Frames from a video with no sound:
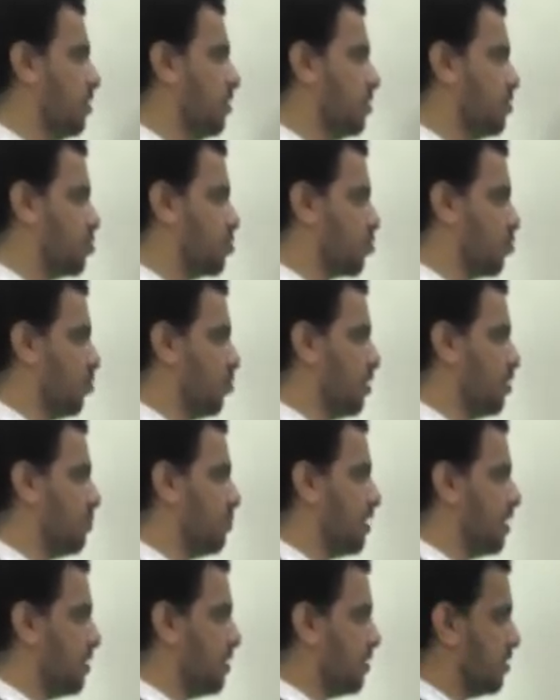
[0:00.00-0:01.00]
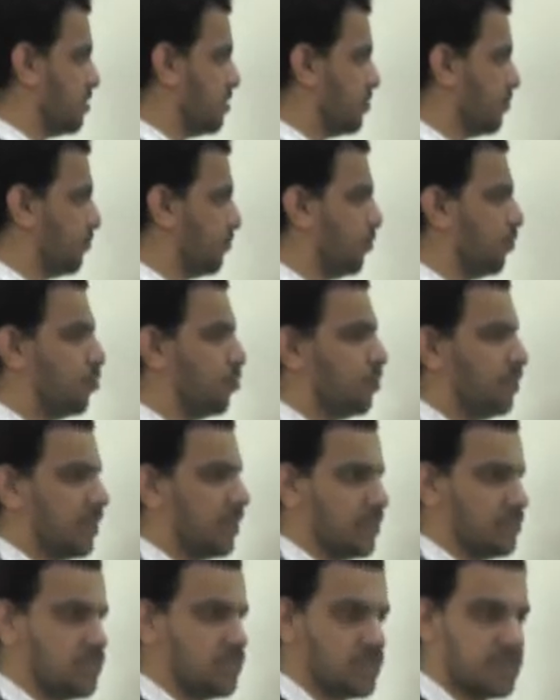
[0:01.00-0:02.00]
square minus 4
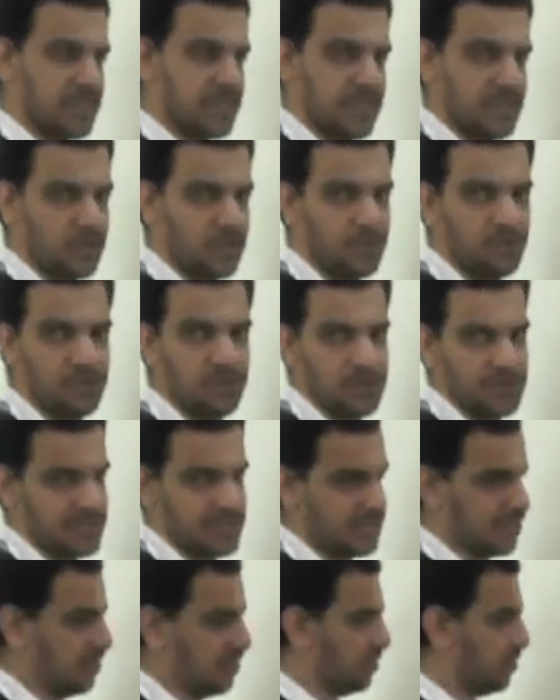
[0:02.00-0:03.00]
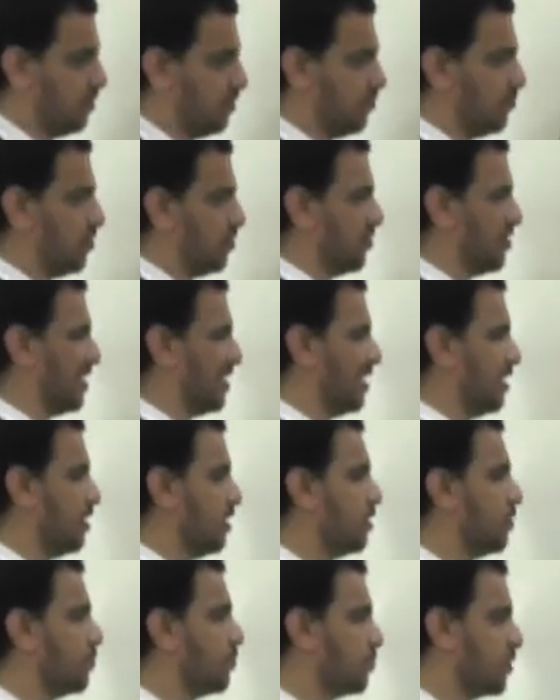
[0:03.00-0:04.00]
times area of one sector, we will
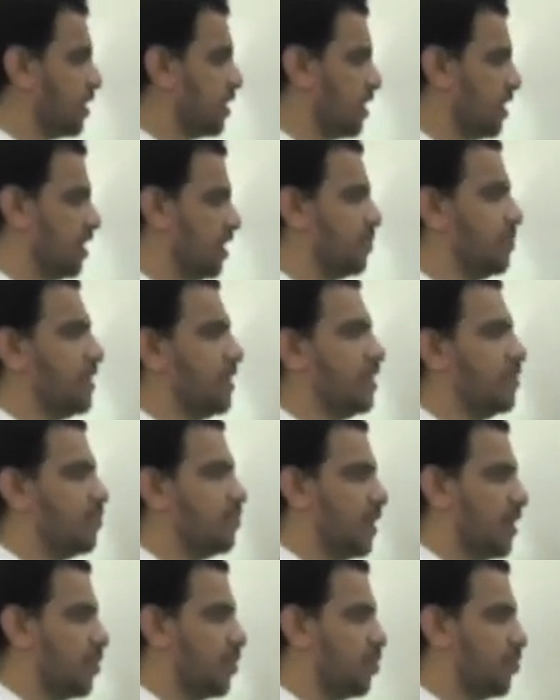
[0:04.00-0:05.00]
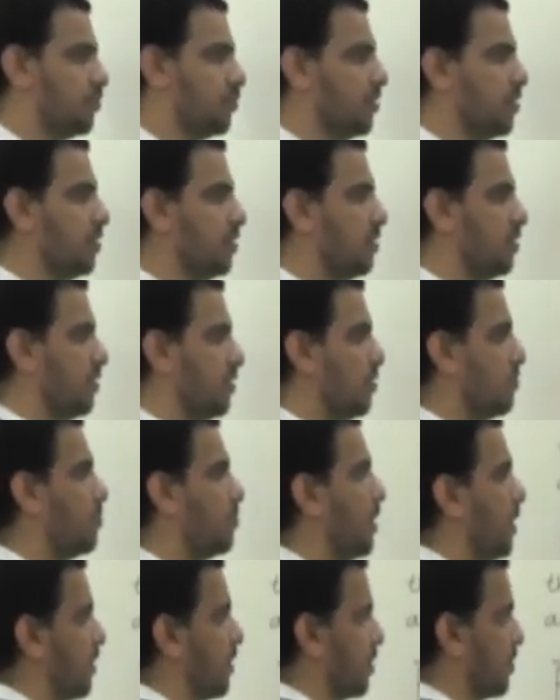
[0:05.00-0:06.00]
get remaining part of the
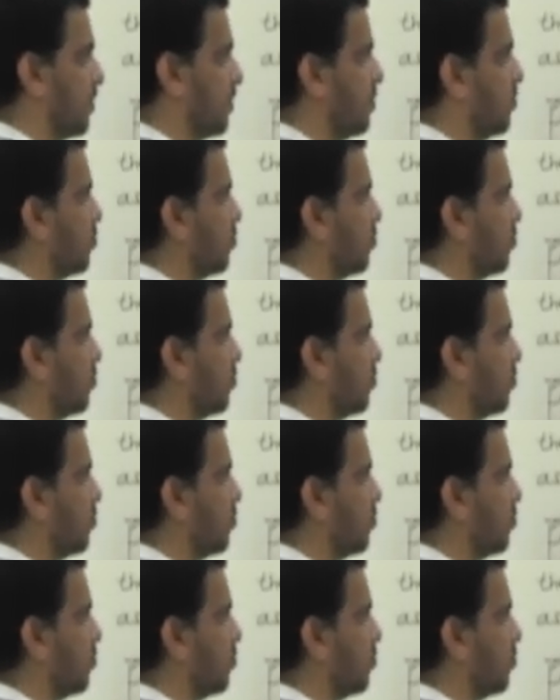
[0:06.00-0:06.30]
park.